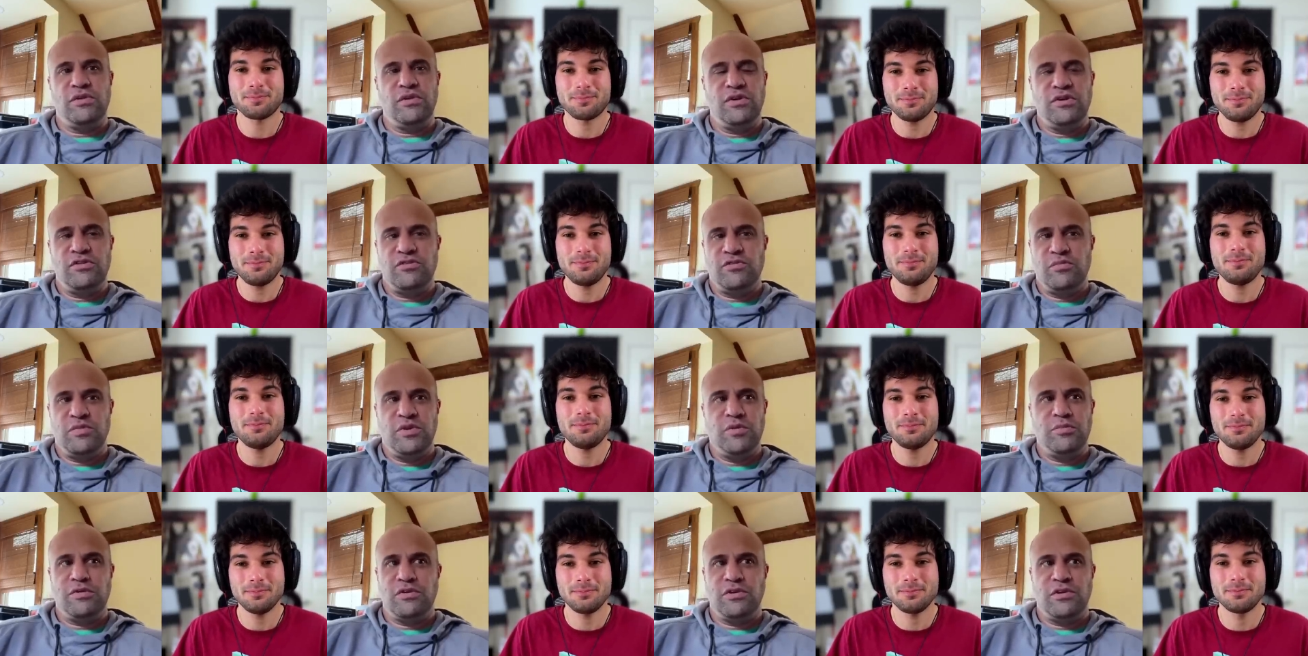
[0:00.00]
Speaker 1: Millions
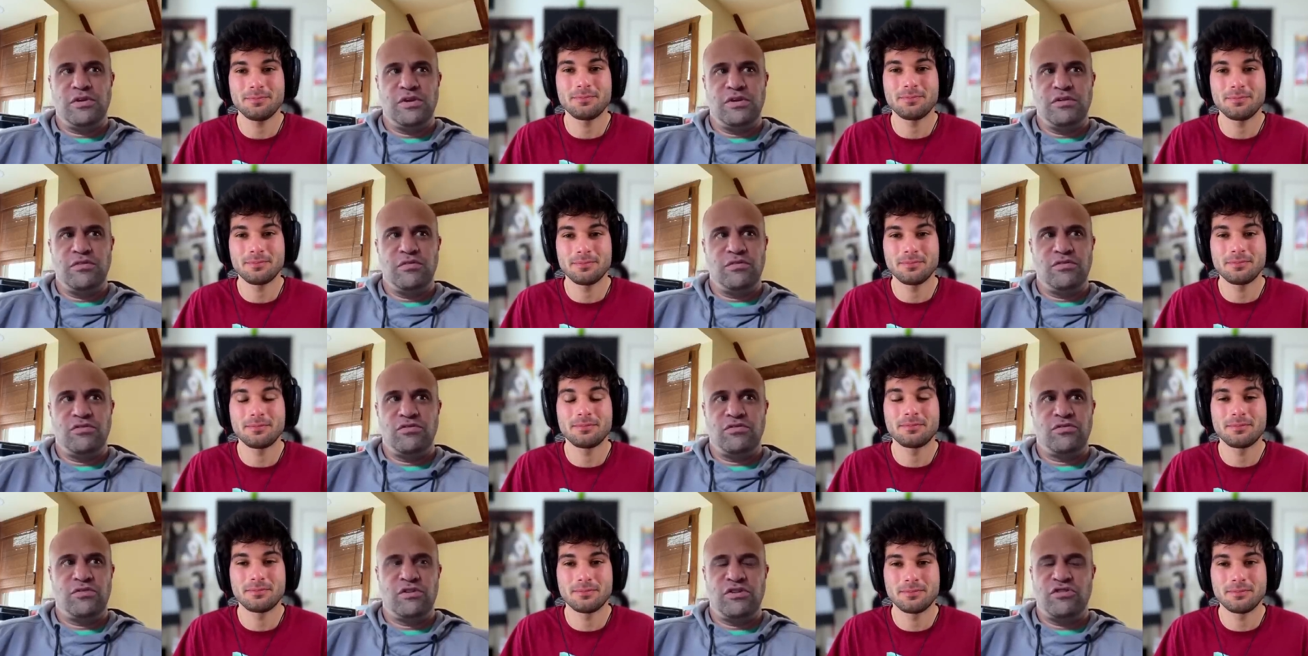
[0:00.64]
of people are in
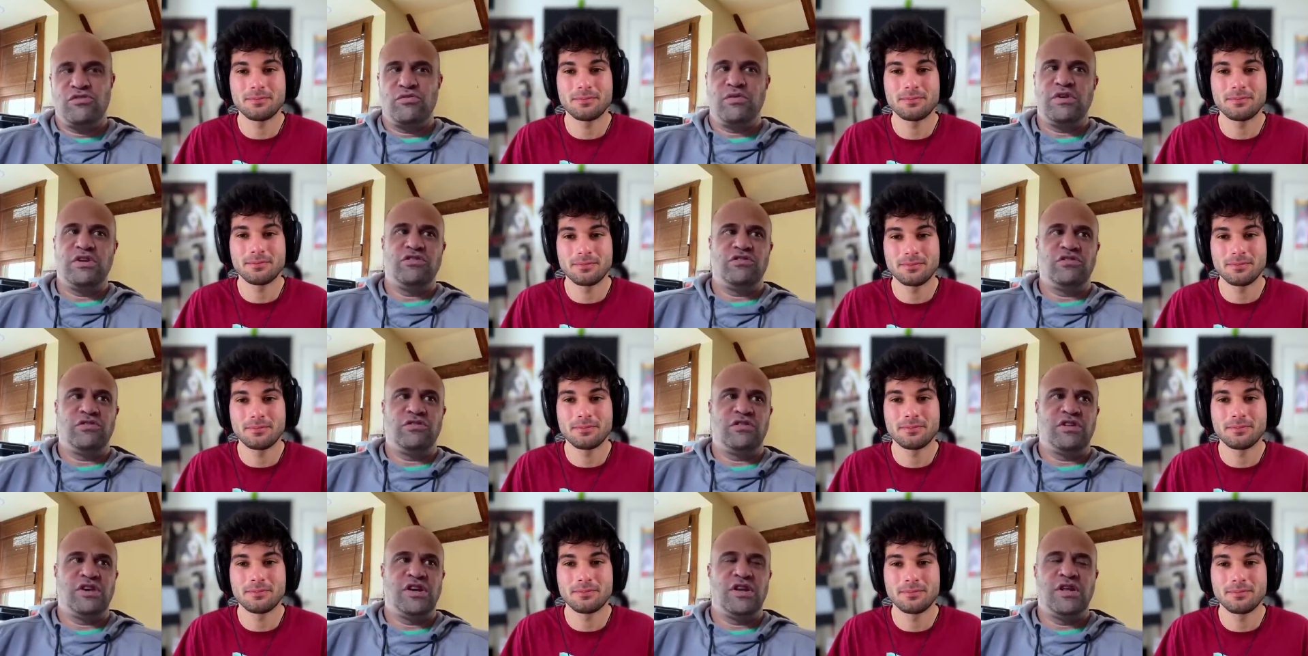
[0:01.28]

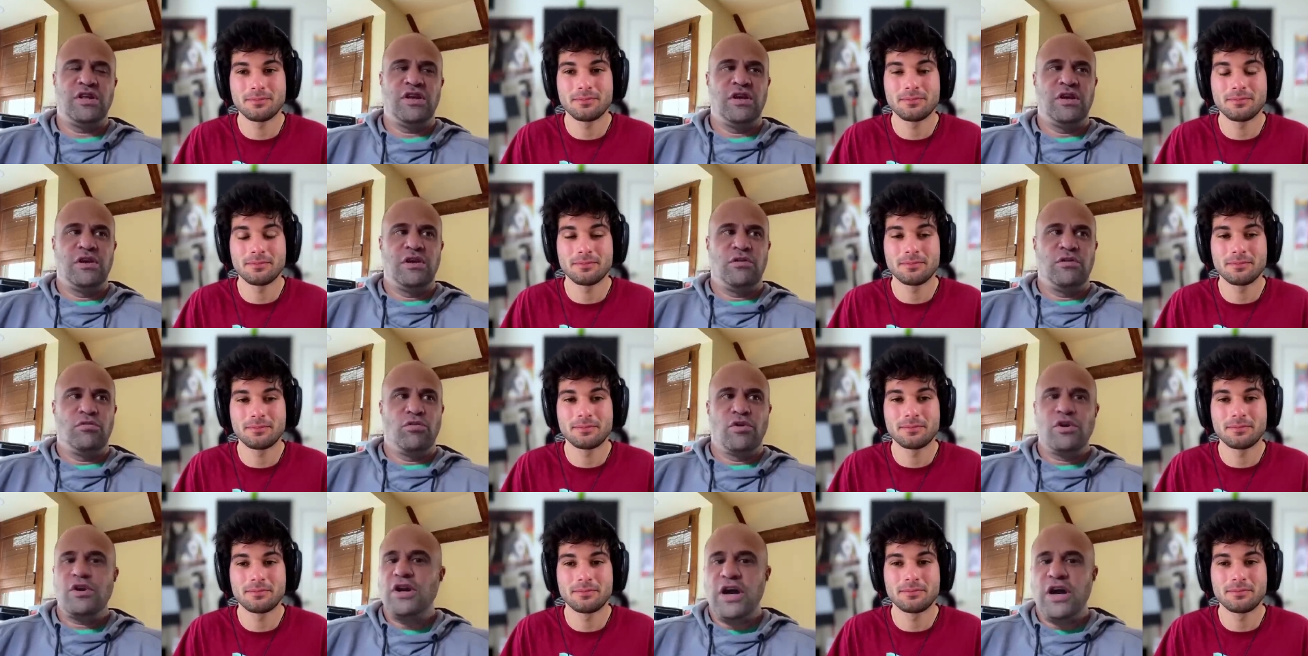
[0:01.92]
situations that
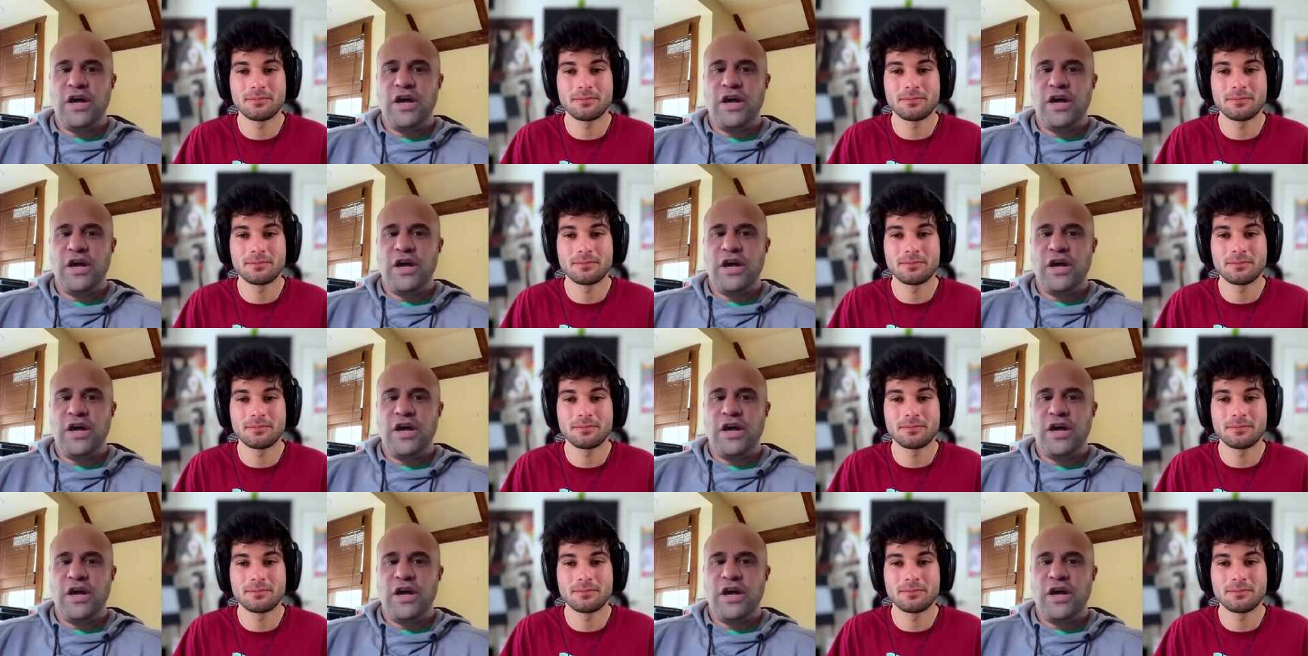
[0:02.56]
we're